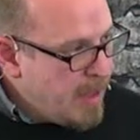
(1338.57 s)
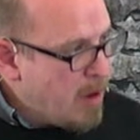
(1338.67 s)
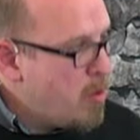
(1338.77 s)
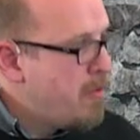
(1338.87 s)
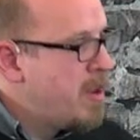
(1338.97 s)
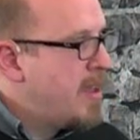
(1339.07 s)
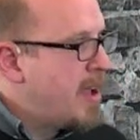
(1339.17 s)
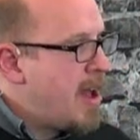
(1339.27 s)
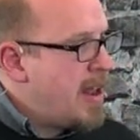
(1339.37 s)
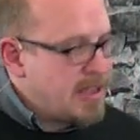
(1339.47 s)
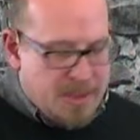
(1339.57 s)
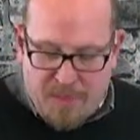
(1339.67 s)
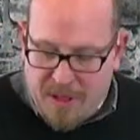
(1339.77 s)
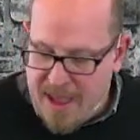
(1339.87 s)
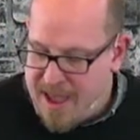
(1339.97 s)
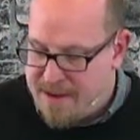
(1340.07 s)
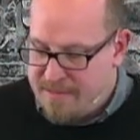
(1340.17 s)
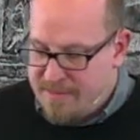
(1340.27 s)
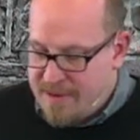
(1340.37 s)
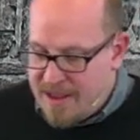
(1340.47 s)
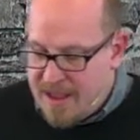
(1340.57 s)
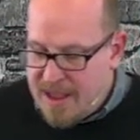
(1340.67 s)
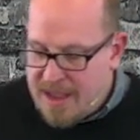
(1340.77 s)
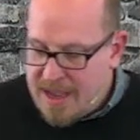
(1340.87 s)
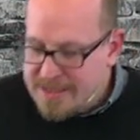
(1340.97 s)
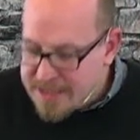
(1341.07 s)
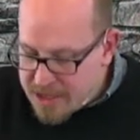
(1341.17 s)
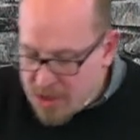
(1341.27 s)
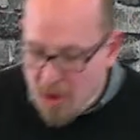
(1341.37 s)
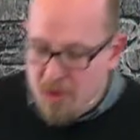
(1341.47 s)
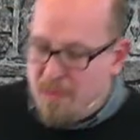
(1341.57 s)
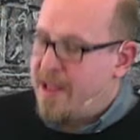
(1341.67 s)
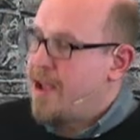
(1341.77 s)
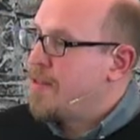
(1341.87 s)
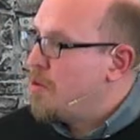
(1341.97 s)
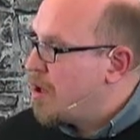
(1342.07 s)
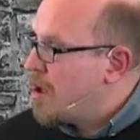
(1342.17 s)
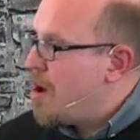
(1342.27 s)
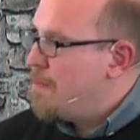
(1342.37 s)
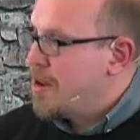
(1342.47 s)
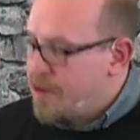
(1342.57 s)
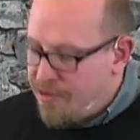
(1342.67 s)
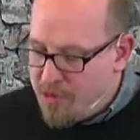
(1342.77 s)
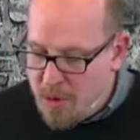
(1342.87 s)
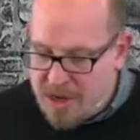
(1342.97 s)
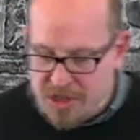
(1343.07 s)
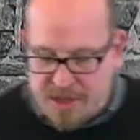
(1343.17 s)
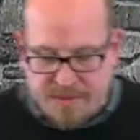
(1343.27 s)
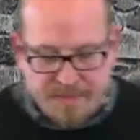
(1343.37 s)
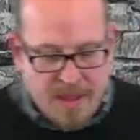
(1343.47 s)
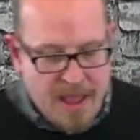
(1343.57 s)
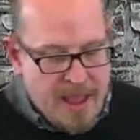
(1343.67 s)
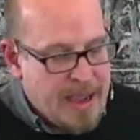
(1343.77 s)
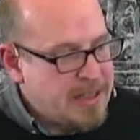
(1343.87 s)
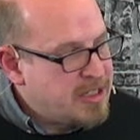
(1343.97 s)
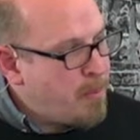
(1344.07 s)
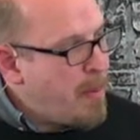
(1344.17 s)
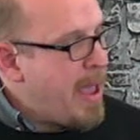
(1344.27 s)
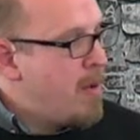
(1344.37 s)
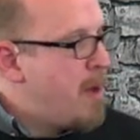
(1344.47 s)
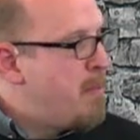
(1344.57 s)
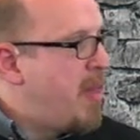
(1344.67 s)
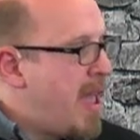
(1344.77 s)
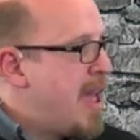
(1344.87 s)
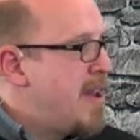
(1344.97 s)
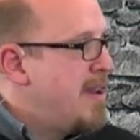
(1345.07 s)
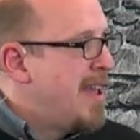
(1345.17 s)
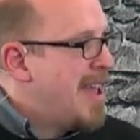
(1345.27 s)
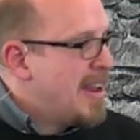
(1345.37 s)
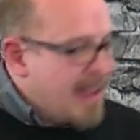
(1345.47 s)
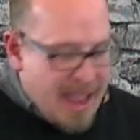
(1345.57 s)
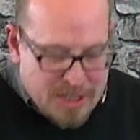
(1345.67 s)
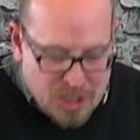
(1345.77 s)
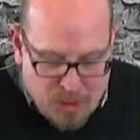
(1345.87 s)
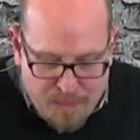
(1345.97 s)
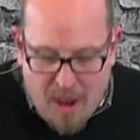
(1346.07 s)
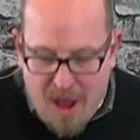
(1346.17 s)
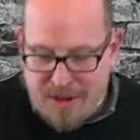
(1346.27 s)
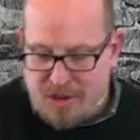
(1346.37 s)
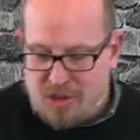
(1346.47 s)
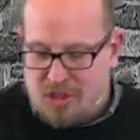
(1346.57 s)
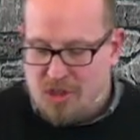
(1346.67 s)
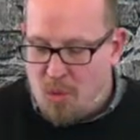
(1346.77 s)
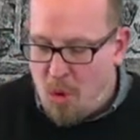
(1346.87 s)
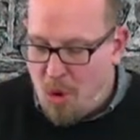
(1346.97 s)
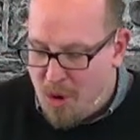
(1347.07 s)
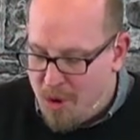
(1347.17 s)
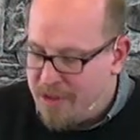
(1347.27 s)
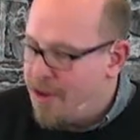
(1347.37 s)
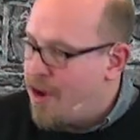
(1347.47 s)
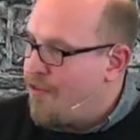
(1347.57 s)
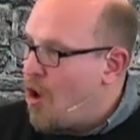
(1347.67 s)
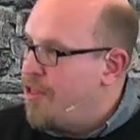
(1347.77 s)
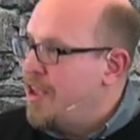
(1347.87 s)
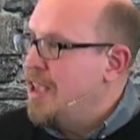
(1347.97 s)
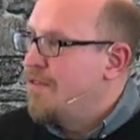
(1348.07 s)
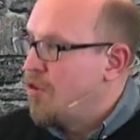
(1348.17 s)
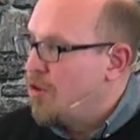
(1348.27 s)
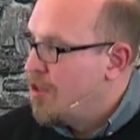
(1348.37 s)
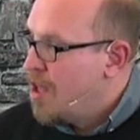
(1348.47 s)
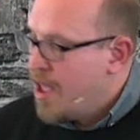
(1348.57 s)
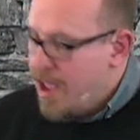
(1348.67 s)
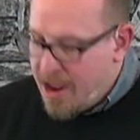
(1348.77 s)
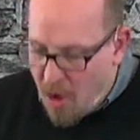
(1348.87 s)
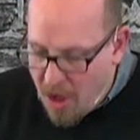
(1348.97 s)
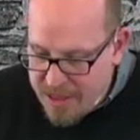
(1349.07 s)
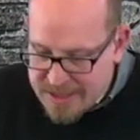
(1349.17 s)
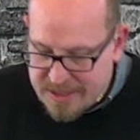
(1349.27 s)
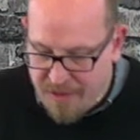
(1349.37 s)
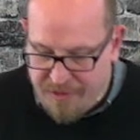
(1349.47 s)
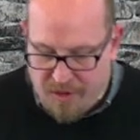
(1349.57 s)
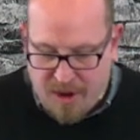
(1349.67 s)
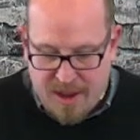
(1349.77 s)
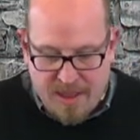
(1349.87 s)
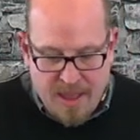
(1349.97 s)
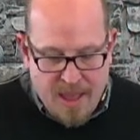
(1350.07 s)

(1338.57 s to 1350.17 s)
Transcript: here we read that God has a plan. He has an eternal plan that will come into fruition. It's a, a plan to expunge the world of all the evil and all the suffering